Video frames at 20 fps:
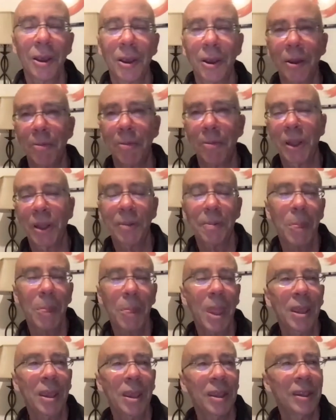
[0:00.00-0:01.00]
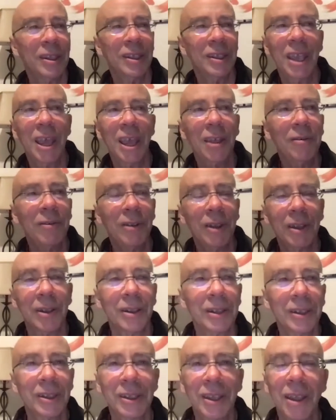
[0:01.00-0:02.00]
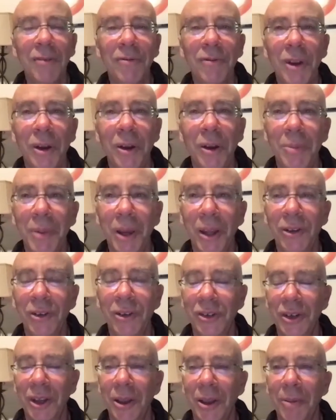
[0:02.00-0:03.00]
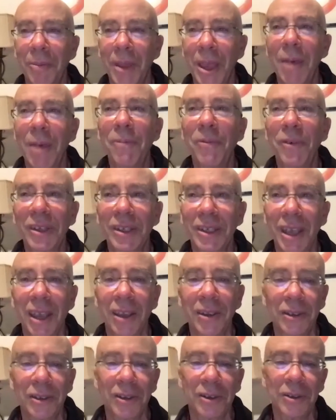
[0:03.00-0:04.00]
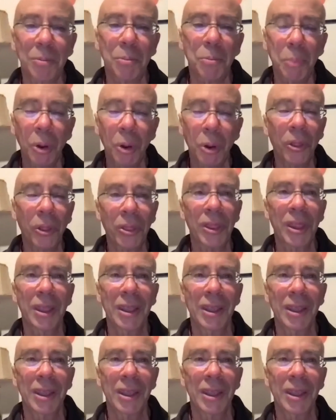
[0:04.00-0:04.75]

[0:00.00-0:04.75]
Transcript: But Zen very much emphasizes both